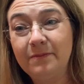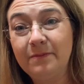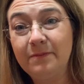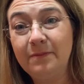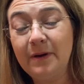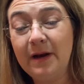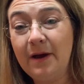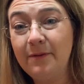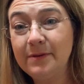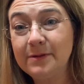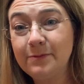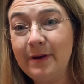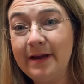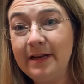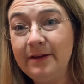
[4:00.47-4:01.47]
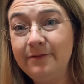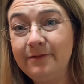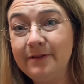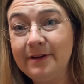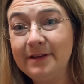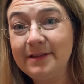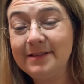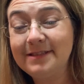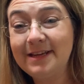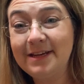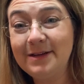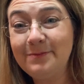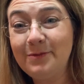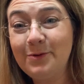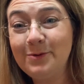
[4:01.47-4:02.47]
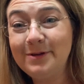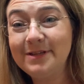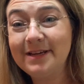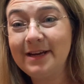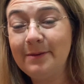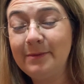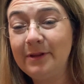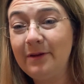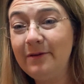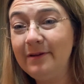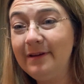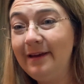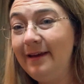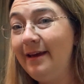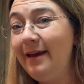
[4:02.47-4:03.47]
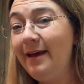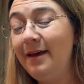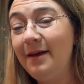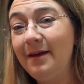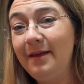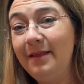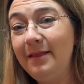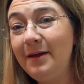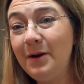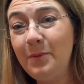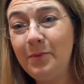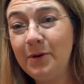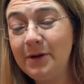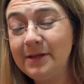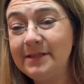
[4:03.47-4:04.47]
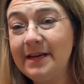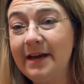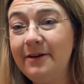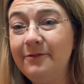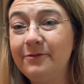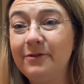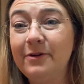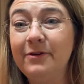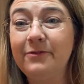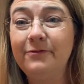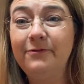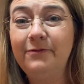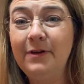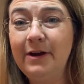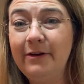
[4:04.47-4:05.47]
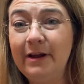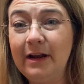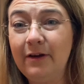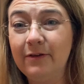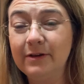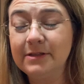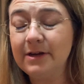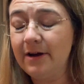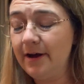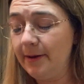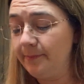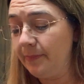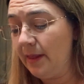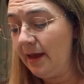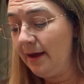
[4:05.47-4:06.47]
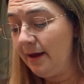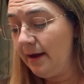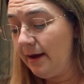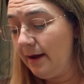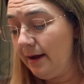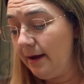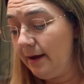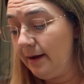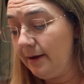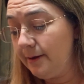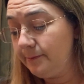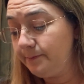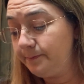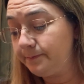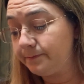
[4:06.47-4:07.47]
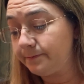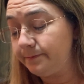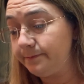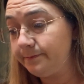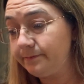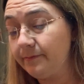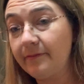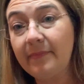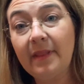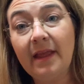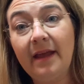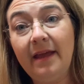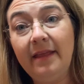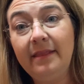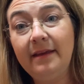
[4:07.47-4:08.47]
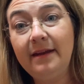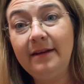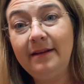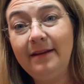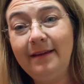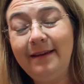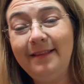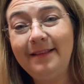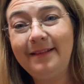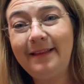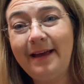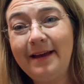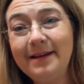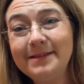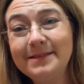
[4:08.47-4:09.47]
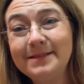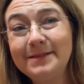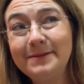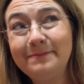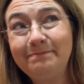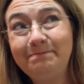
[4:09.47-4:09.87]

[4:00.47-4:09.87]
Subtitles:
when I was waiting for second born to come along, and then I put it down for a very long time. And then in the last